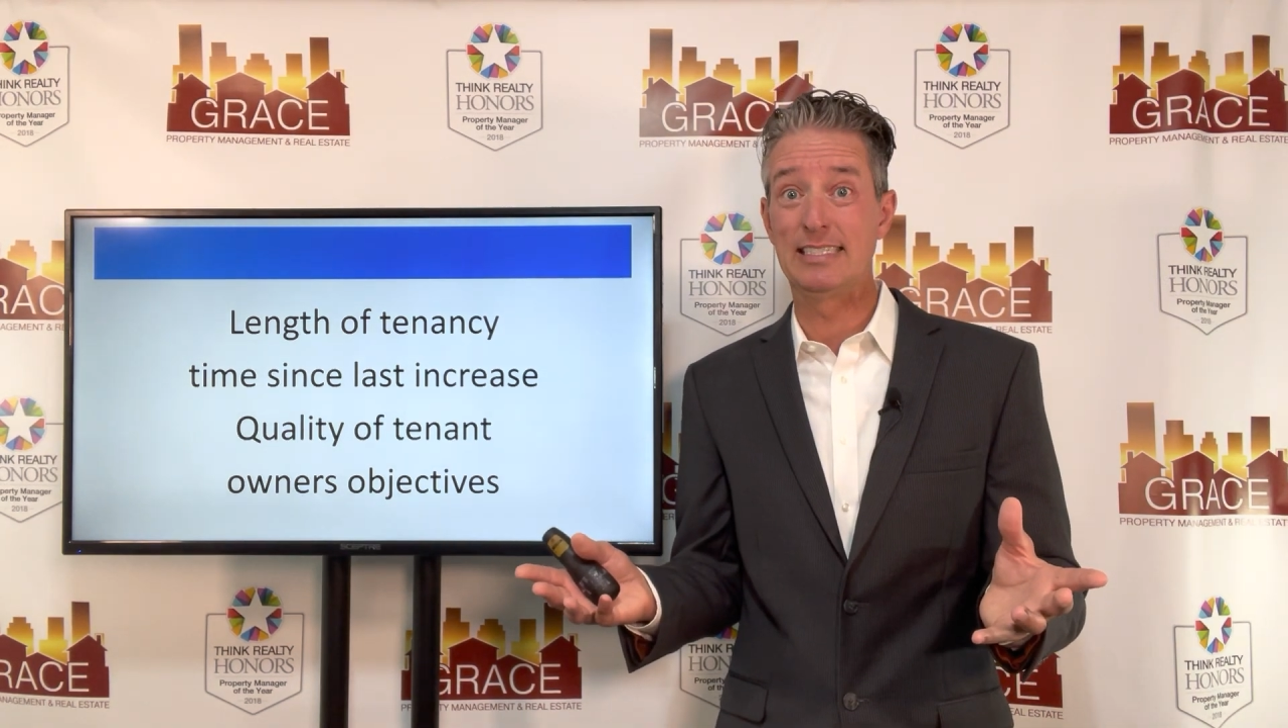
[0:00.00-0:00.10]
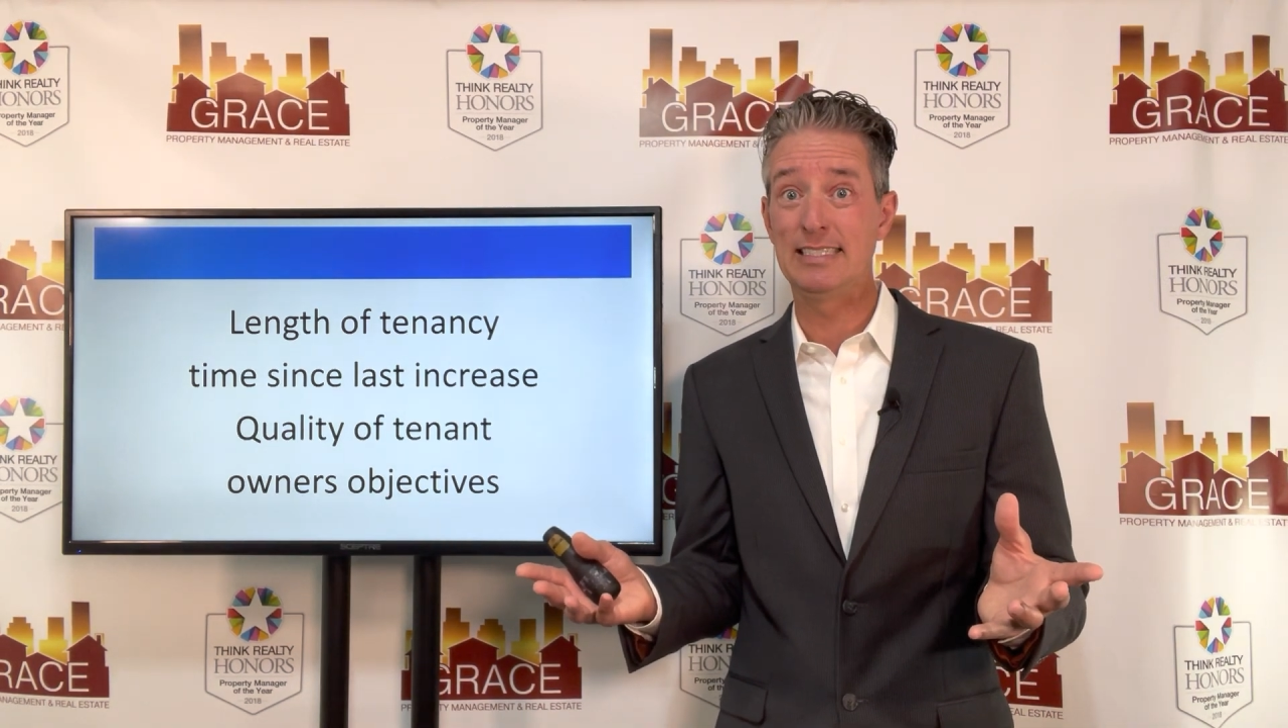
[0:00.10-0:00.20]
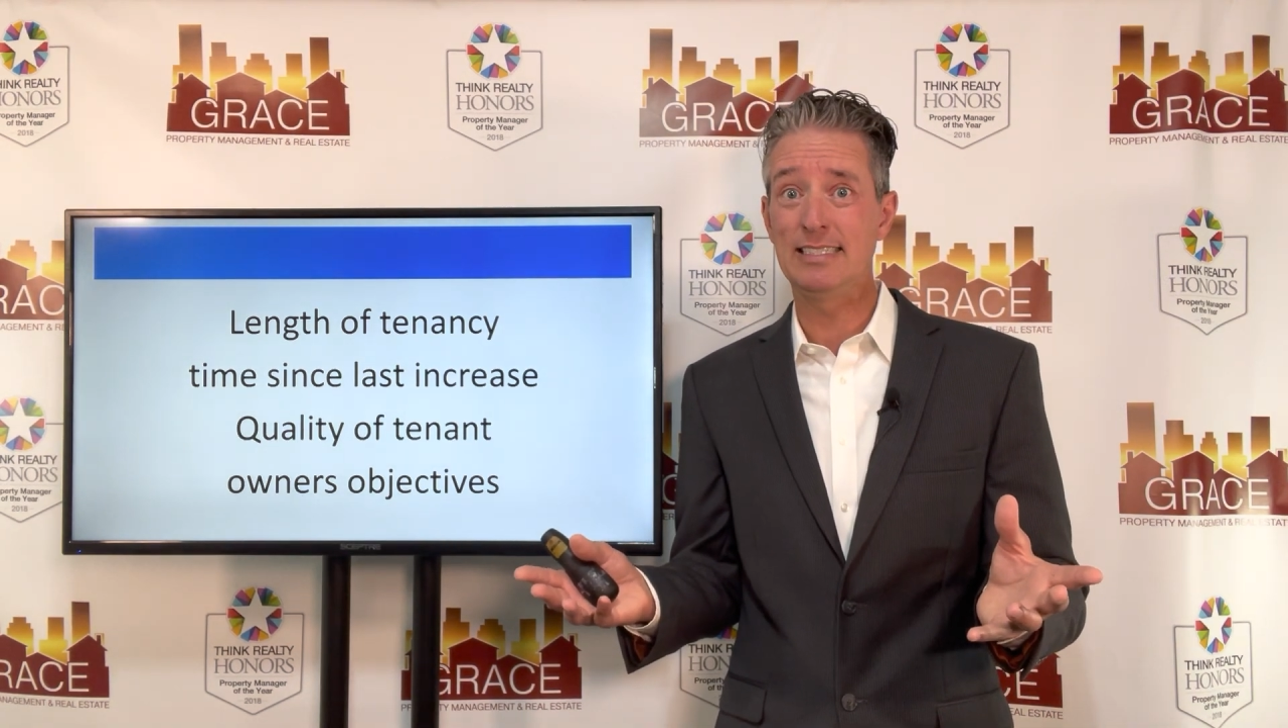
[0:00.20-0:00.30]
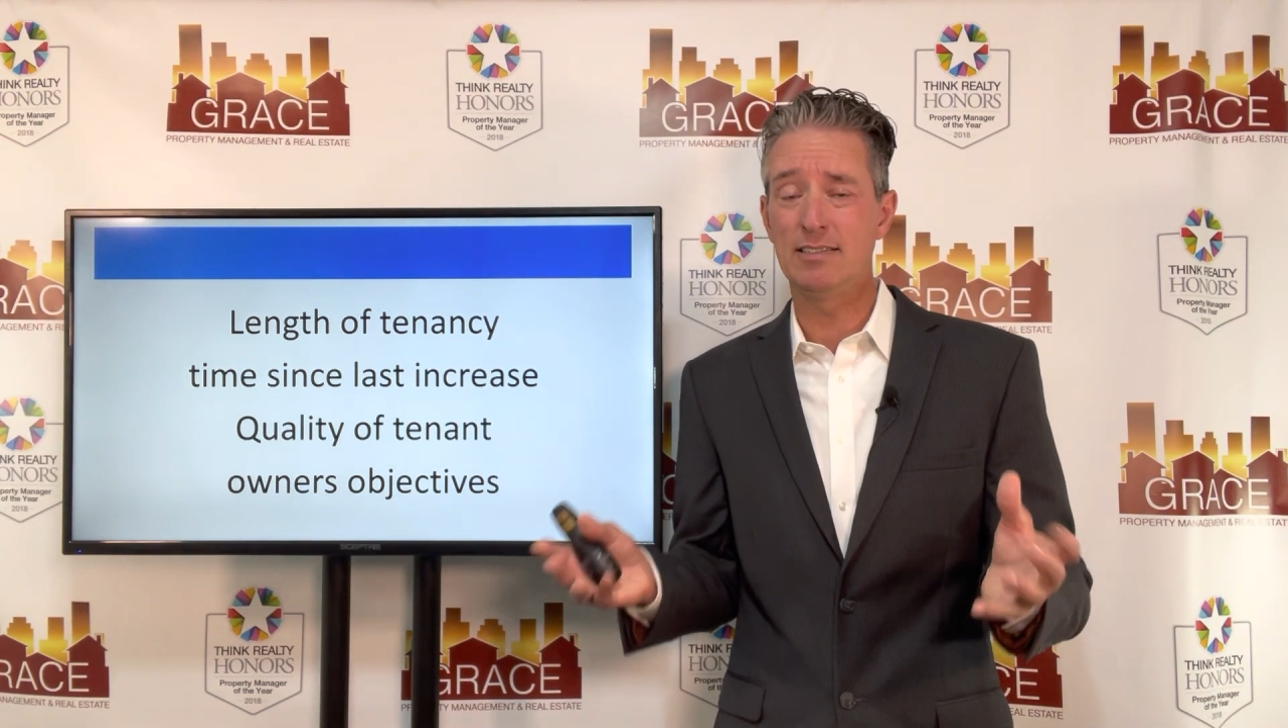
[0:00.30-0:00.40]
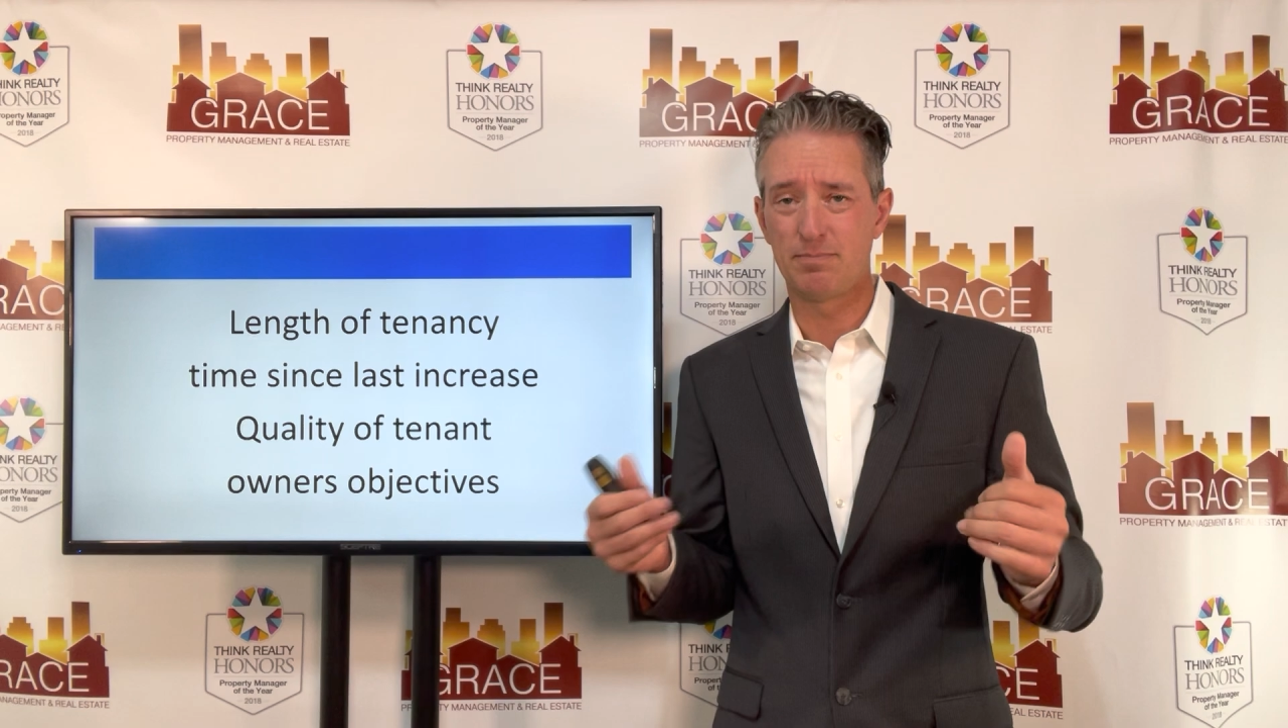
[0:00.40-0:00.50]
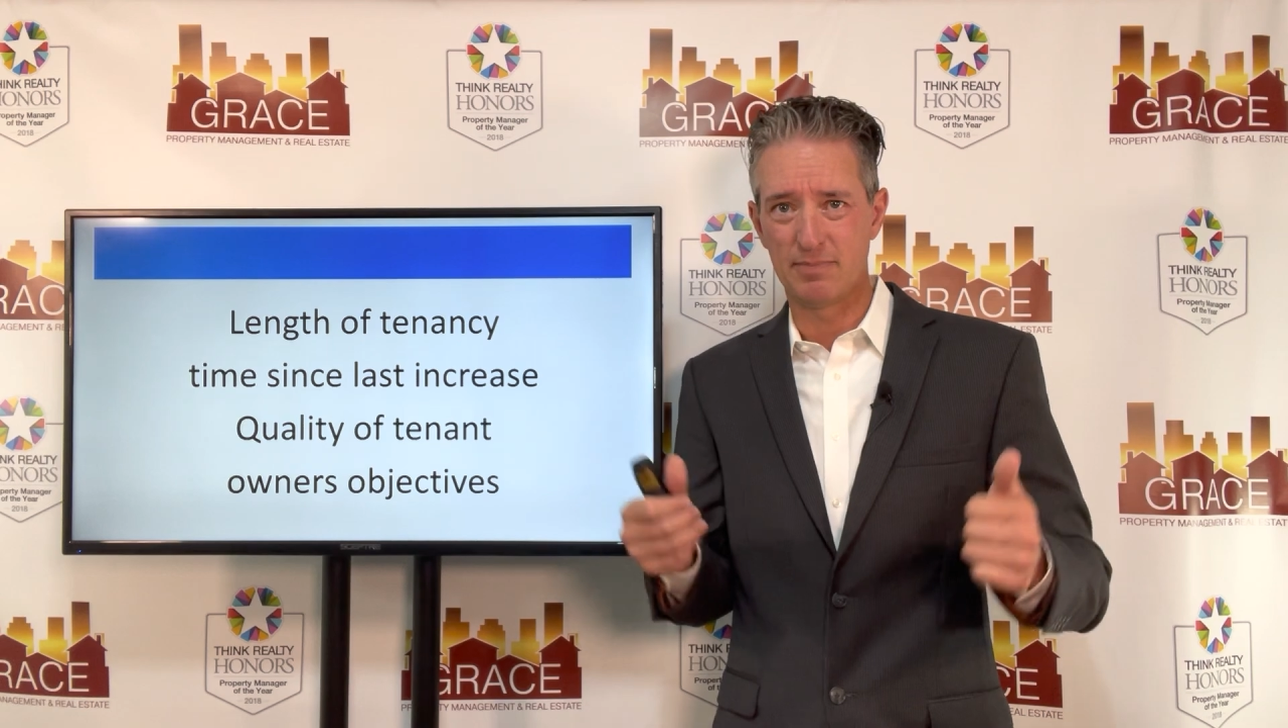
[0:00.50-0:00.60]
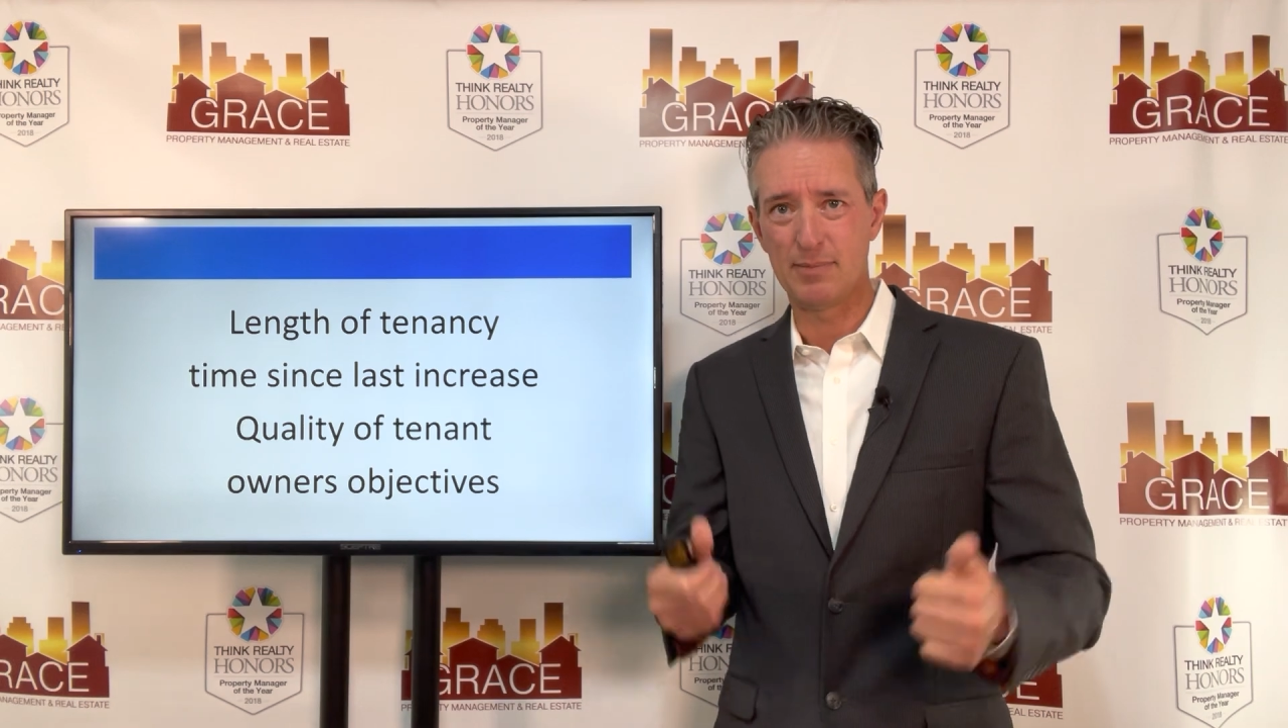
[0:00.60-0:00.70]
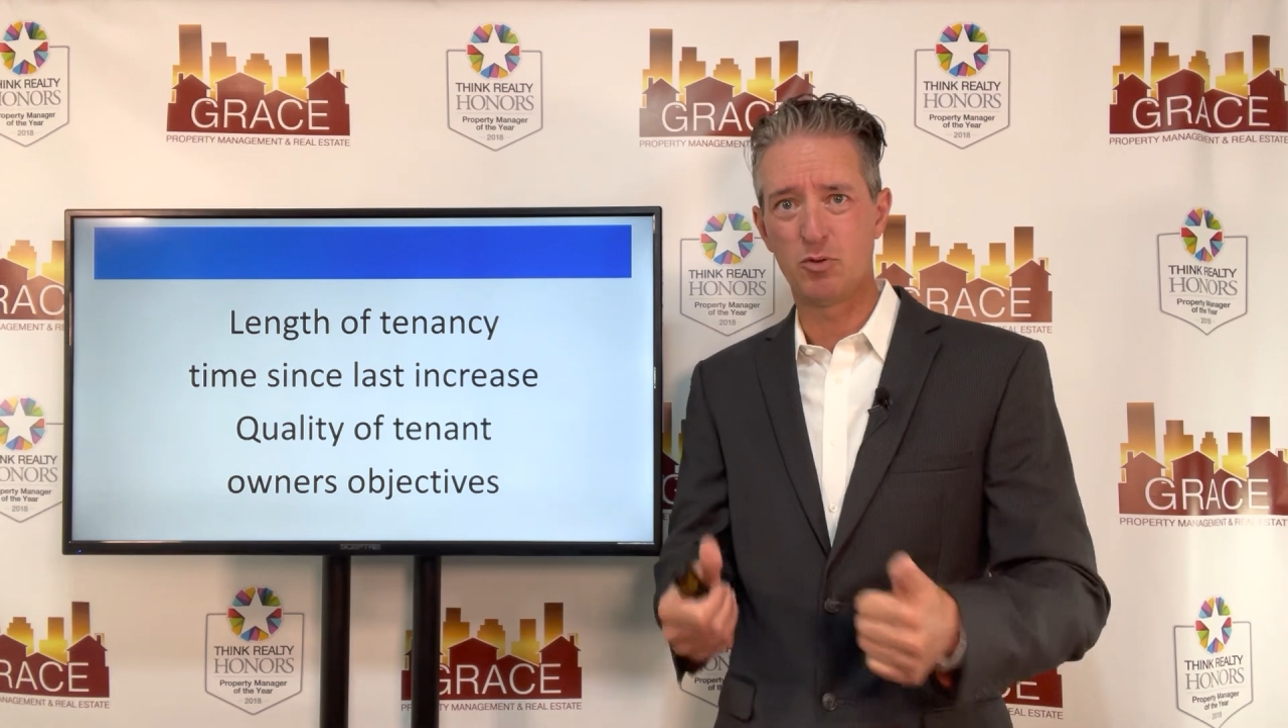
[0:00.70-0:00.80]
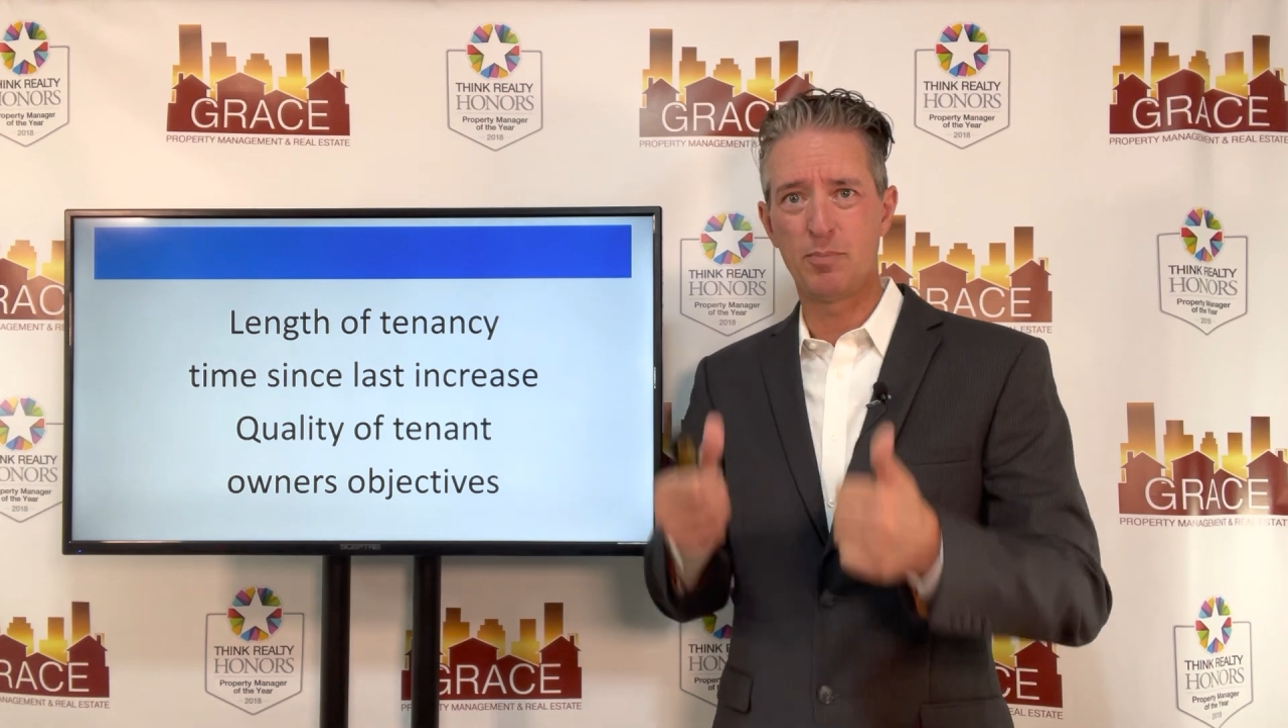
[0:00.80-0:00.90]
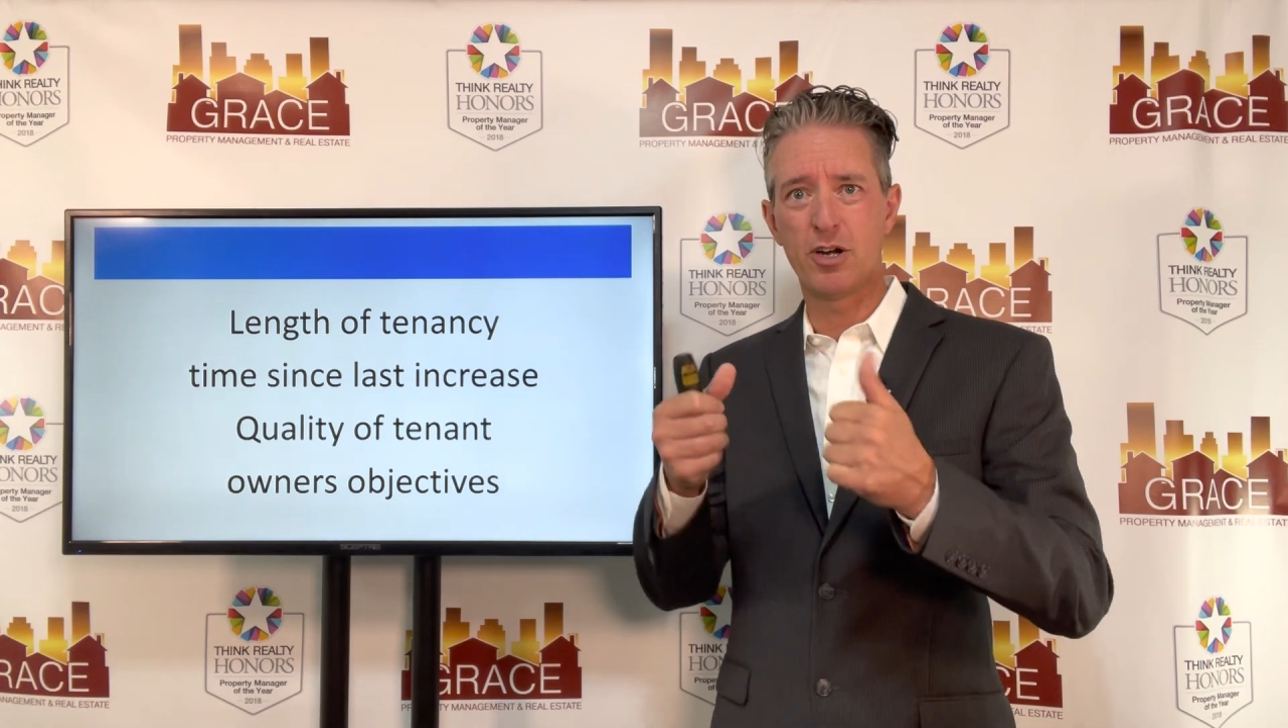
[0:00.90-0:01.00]
Oh,
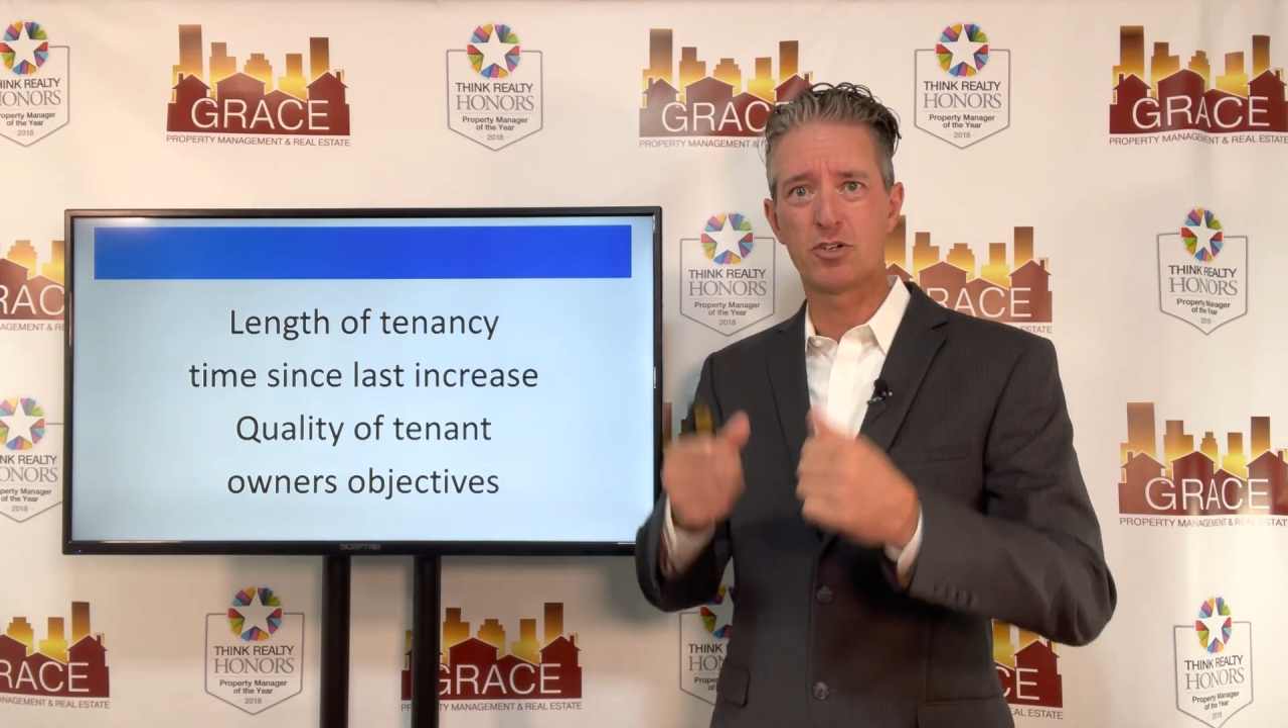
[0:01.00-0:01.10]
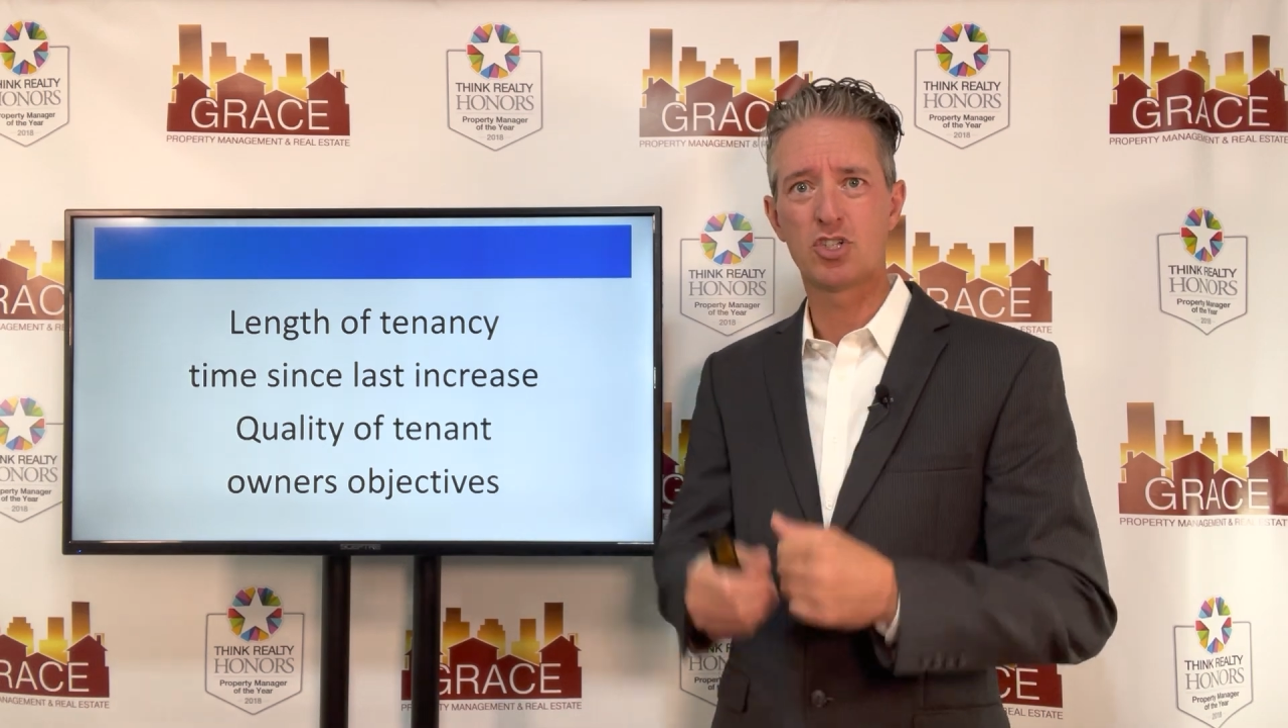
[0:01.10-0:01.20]
maybe we better